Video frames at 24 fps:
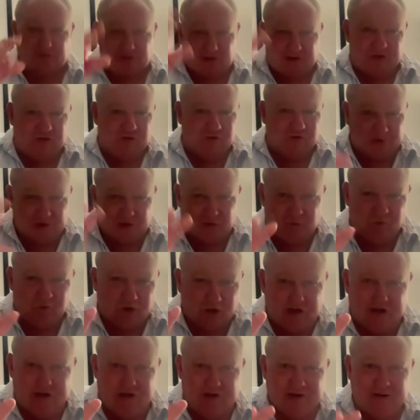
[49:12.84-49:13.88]
was going to do a bit of
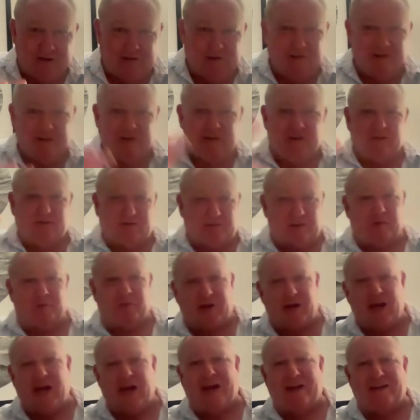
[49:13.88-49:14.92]
work, see my
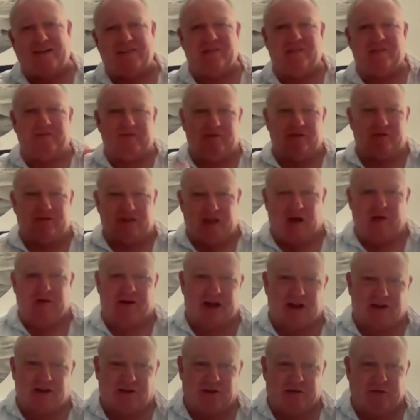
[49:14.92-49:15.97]
dad,
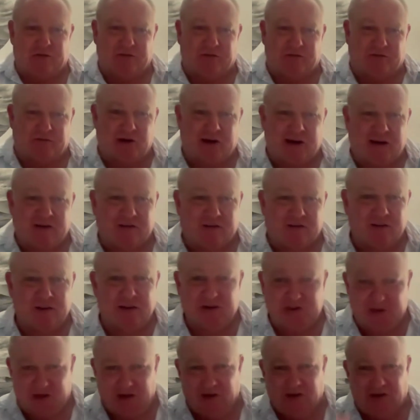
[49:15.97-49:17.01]
catch up with some friends,
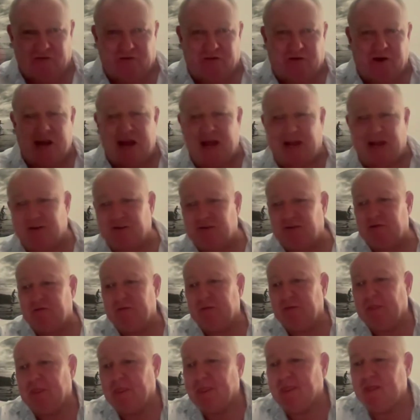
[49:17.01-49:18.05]
and just relax.
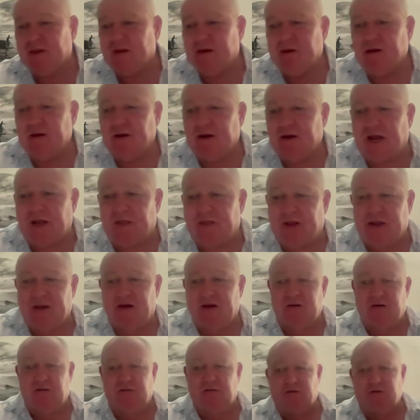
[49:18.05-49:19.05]
And then